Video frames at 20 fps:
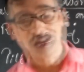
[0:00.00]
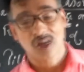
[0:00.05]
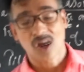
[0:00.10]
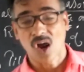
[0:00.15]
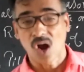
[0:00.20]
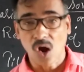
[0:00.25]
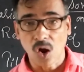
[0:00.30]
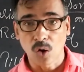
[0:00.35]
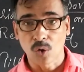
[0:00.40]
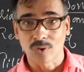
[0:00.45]

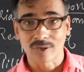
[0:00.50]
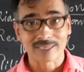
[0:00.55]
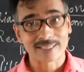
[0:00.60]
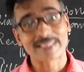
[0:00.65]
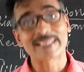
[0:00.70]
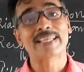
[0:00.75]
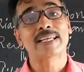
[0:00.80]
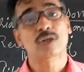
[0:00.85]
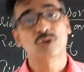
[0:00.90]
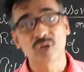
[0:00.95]
over
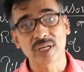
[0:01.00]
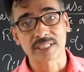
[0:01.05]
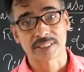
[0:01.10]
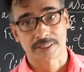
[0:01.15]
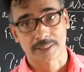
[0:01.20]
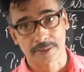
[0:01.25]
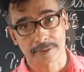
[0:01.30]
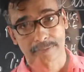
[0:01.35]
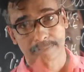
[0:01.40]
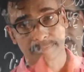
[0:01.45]
the
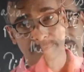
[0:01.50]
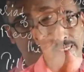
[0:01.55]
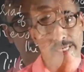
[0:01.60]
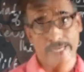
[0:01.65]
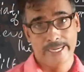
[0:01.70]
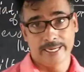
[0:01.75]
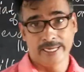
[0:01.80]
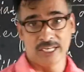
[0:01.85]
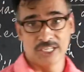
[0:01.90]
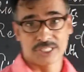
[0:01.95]
equator,
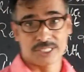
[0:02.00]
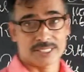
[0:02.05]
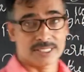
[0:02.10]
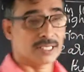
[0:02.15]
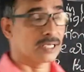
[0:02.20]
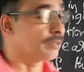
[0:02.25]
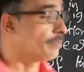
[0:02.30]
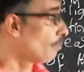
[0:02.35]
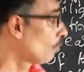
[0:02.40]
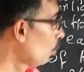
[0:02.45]
In
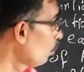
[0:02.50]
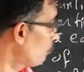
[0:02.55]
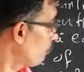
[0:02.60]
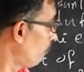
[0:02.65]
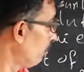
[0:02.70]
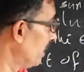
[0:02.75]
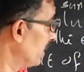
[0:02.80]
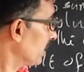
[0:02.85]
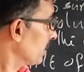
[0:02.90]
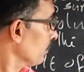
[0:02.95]
its
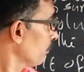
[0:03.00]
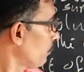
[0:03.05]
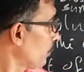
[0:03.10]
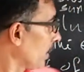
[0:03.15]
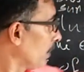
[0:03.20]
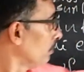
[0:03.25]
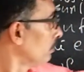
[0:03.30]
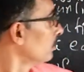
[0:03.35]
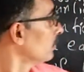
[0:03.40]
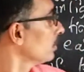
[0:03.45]
movement
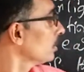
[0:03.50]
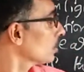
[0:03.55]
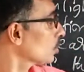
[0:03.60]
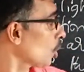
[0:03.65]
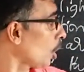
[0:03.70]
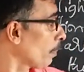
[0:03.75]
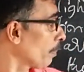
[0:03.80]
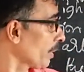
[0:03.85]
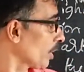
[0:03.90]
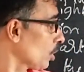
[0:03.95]
from
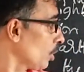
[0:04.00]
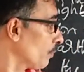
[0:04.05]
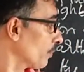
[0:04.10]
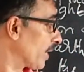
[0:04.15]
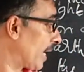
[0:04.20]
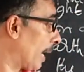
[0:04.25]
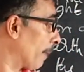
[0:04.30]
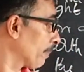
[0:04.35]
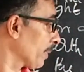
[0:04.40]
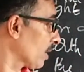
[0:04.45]
Tropic of
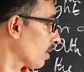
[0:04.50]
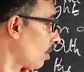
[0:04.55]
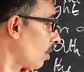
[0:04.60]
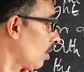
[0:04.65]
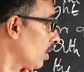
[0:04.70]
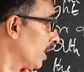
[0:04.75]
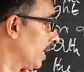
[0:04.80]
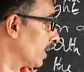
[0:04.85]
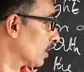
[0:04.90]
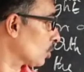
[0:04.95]

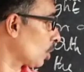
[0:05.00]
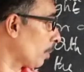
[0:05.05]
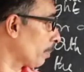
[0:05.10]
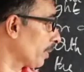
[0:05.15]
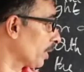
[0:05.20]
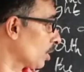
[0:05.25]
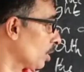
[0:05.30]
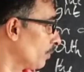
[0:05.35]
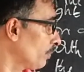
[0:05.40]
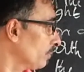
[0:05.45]
Capricorn and
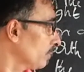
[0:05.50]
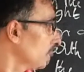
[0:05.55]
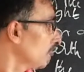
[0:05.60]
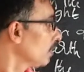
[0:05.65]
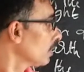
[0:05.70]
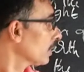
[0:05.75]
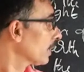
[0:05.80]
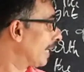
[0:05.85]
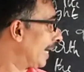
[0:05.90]
Tropic of